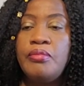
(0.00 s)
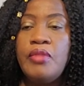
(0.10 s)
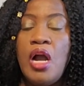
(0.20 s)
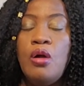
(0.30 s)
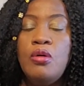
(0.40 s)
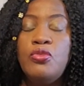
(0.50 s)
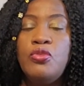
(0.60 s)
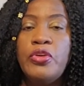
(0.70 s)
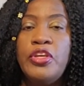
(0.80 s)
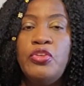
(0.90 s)
I was
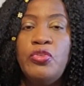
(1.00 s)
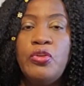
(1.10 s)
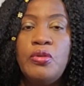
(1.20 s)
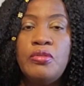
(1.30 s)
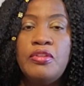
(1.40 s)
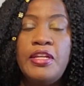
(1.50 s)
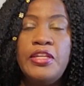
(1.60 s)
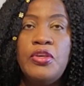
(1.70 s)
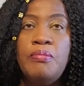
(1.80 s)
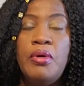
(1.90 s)
talking to you, I was
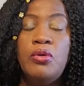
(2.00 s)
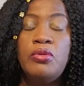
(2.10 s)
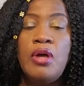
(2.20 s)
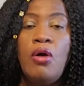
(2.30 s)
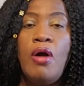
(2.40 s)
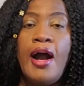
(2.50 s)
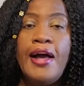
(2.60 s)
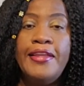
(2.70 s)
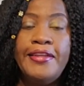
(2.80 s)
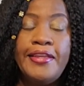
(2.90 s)
telling you about how
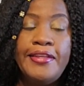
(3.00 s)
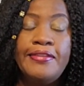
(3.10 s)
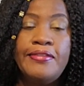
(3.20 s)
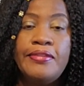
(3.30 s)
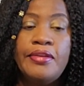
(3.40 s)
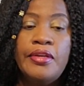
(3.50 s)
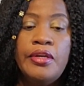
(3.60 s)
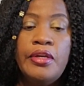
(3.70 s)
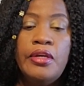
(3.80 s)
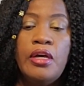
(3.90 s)
hard it is
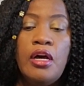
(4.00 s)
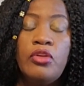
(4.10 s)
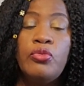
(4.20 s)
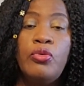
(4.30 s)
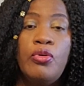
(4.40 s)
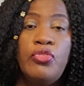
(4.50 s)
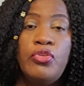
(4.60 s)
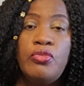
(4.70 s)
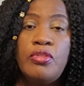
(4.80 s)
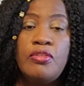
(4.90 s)
to go
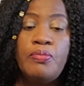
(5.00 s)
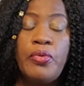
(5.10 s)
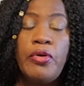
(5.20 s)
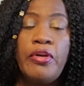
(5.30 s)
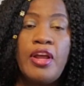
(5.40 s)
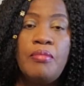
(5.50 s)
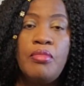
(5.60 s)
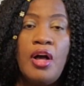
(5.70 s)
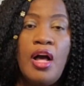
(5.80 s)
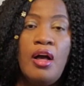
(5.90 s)
through this program.